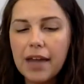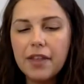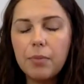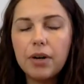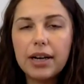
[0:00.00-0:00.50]

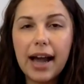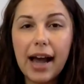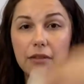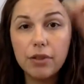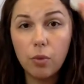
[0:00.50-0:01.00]
And then we're going to
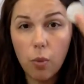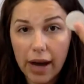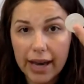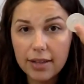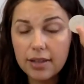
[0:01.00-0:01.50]
have the
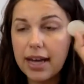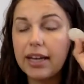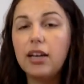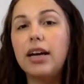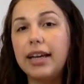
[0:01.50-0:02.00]
white
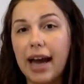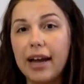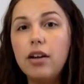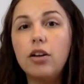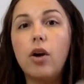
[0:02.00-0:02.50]
that can,
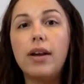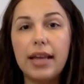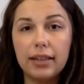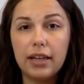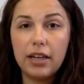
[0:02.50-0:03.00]
again, go in
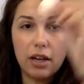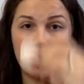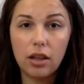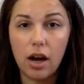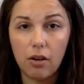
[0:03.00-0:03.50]
a
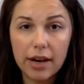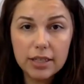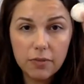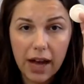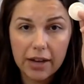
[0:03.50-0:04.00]
linear
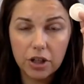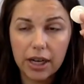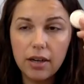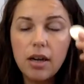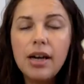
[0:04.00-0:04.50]
clockwise
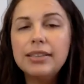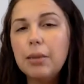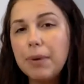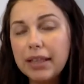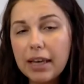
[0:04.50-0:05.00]
fashion,
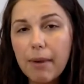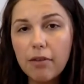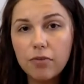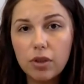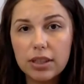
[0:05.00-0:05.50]
typically
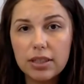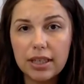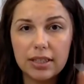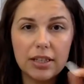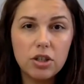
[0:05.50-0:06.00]
about 4 to
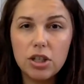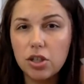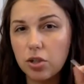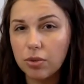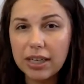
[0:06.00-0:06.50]
6
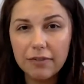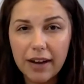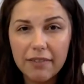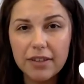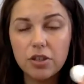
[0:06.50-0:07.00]
inches, 3 to
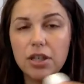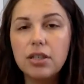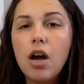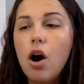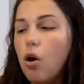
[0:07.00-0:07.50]
5
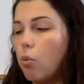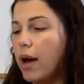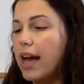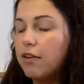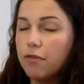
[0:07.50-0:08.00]
inches
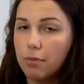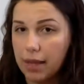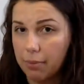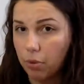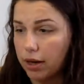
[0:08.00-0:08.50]
away from
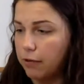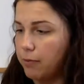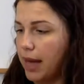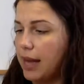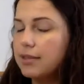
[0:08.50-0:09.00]
that point
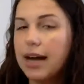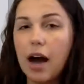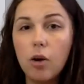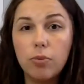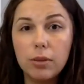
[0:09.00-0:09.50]
of pain to
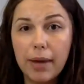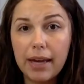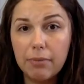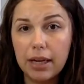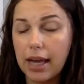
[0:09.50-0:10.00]
help with
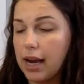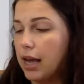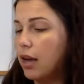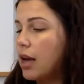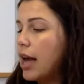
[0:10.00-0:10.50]
pain
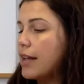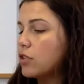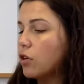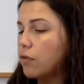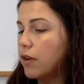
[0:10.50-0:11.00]
mitigating.
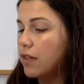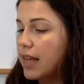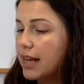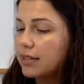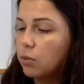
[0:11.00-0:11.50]
And so for
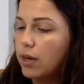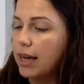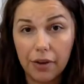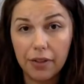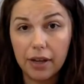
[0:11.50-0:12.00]
this, we
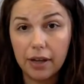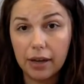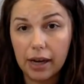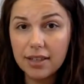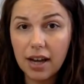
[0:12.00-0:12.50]
down the
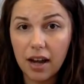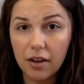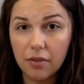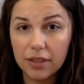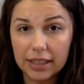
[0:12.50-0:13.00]
front
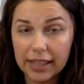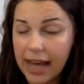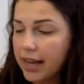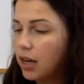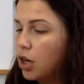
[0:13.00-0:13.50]
of the
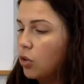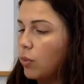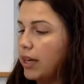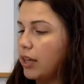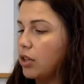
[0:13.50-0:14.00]
leg,
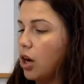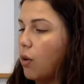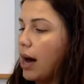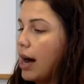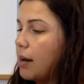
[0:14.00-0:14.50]
we could
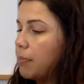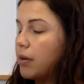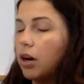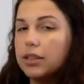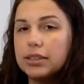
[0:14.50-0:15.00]
go up
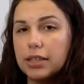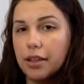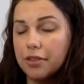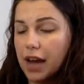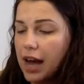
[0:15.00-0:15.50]
onto
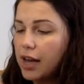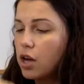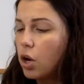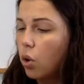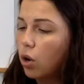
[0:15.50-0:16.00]
the thigh,
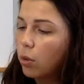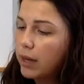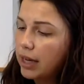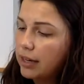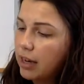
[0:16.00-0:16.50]
or
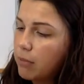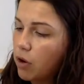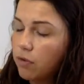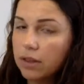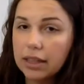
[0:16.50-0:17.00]
we could come
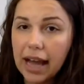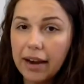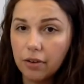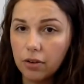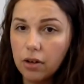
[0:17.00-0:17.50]
over
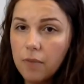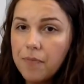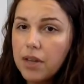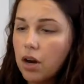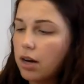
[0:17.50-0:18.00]

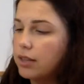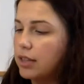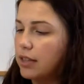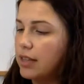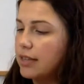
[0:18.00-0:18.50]
lateral
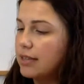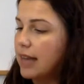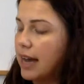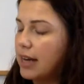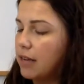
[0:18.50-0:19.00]
onto this
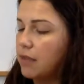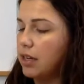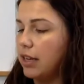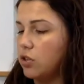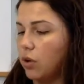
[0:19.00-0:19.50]
side of the
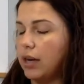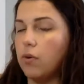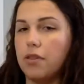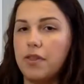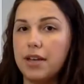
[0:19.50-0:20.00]
knee joint
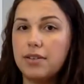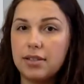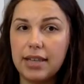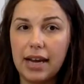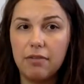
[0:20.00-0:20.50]
or this
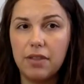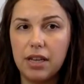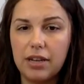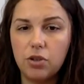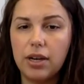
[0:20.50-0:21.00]
side of
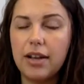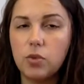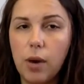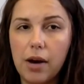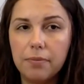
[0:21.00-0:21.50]
the knee joint
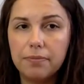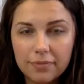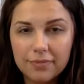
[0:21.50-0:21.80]
as well.